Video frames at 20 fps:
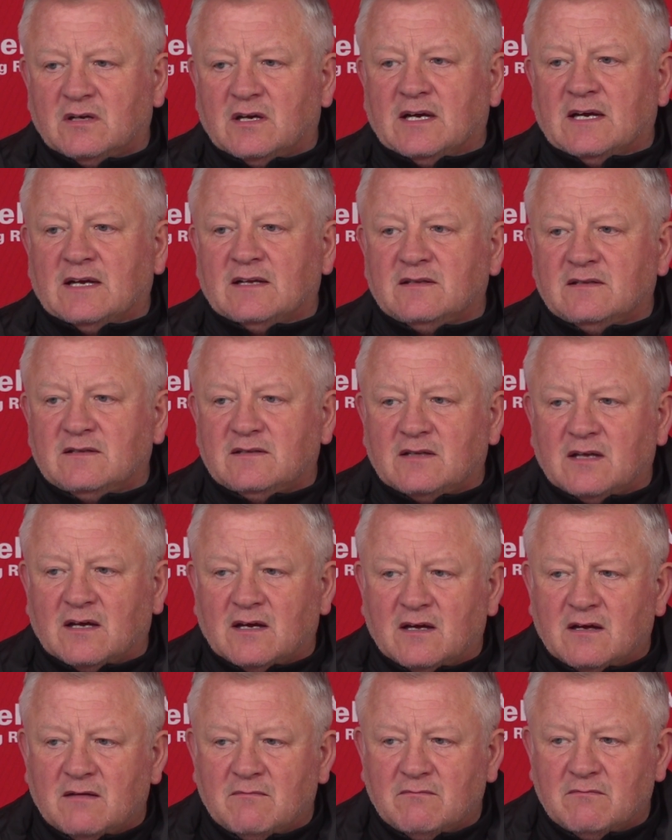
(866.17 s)
And
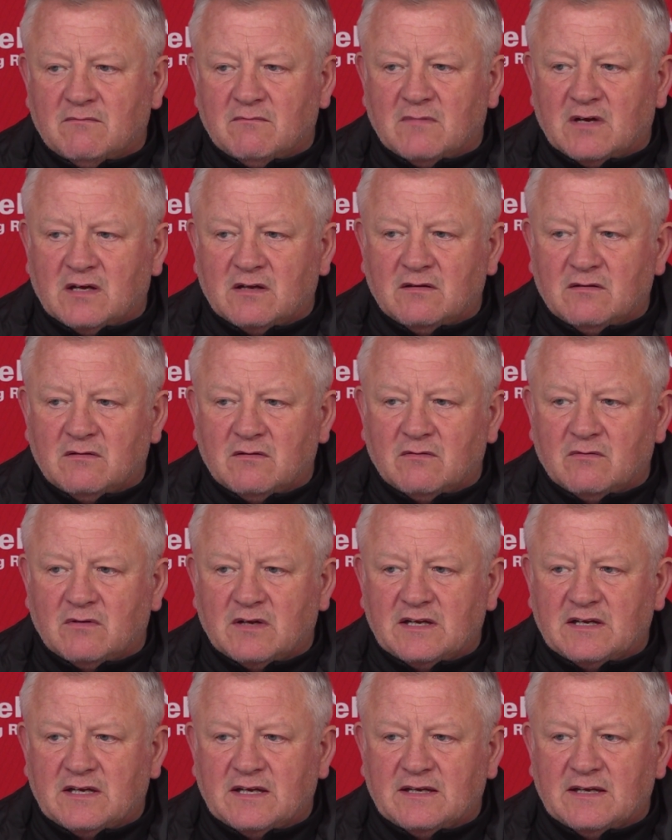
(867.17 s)

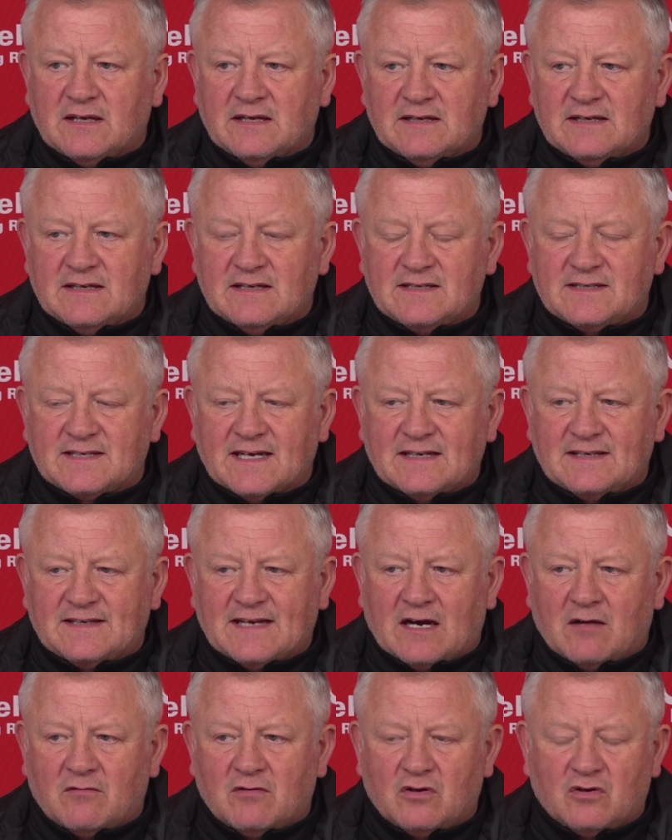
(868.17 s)
it's head
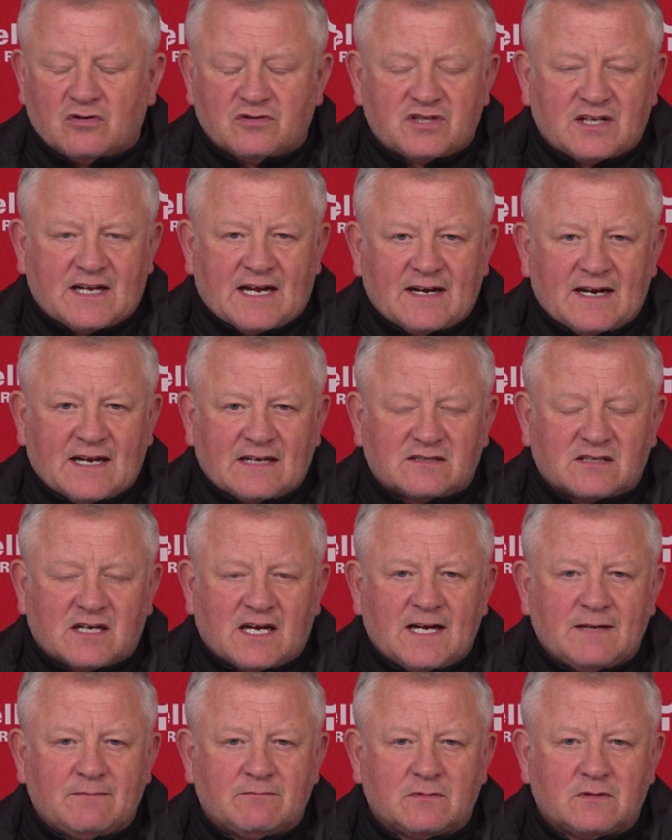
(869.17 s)
down and on to that next
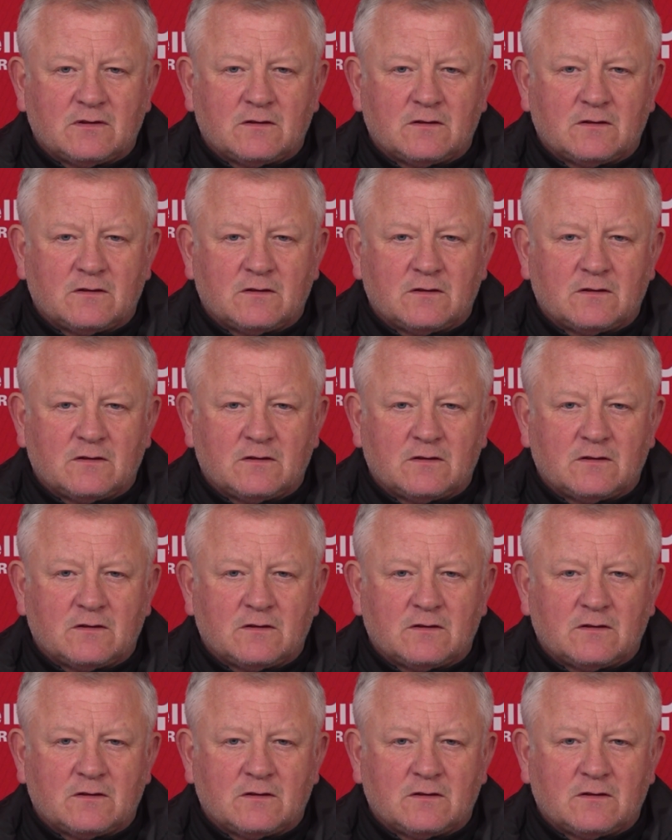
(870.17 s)
game.